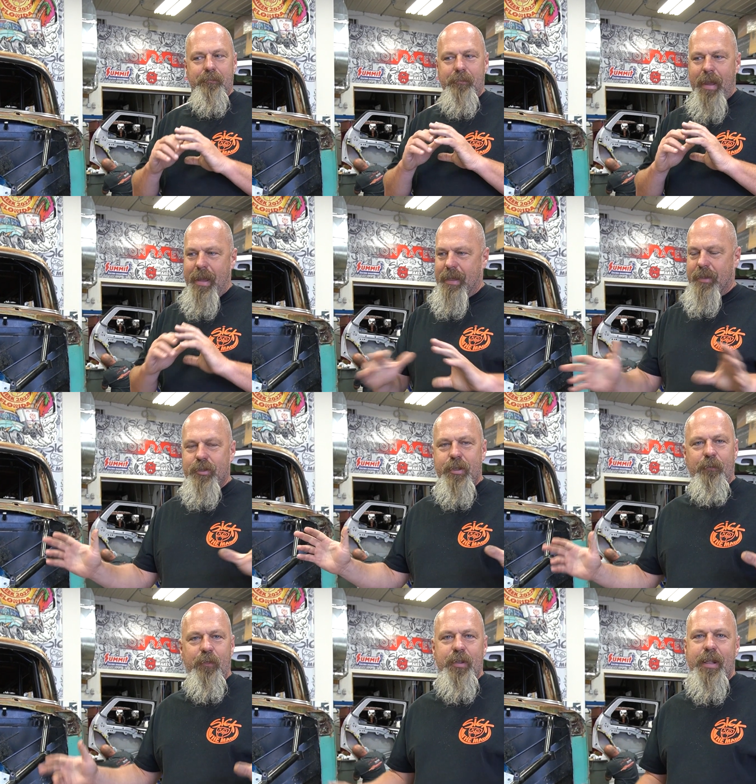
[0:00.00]
hey, it's
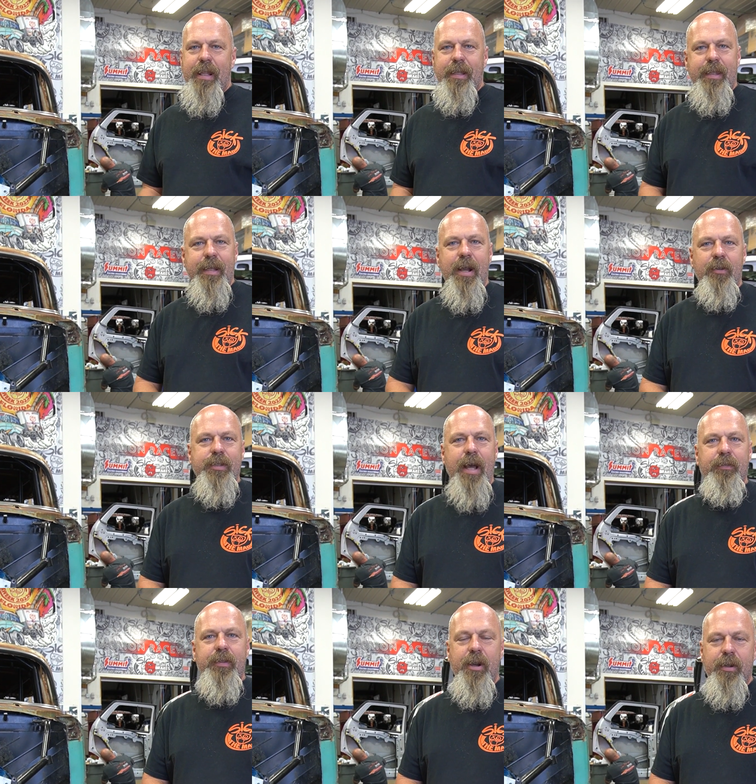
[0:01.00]
different than anything else
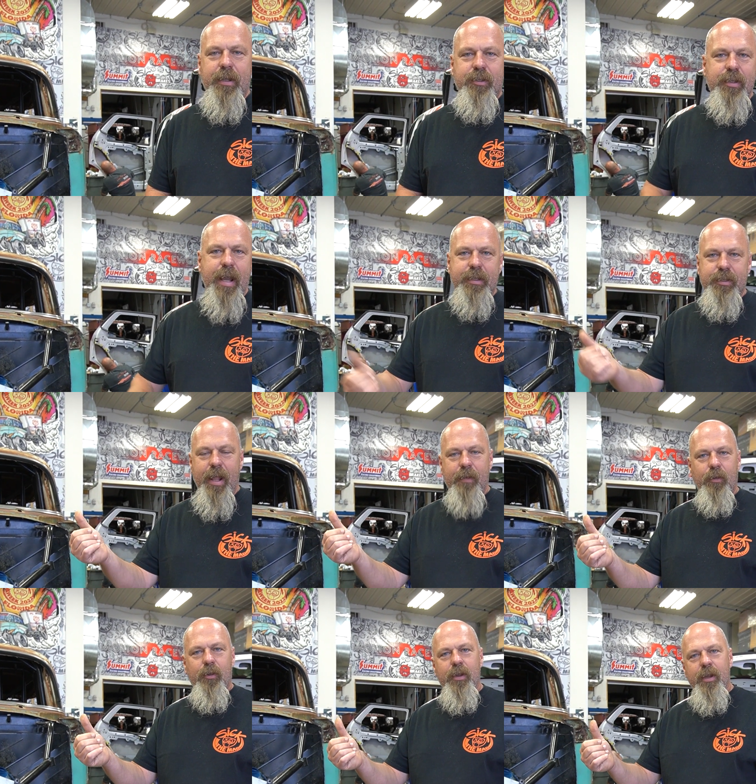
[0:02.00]
out there, and it's next
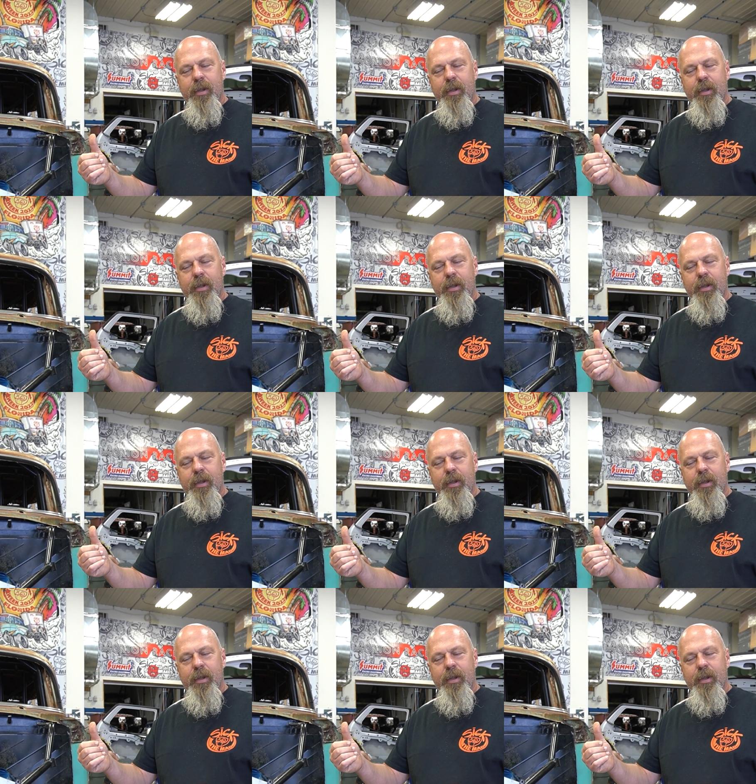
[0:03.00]
level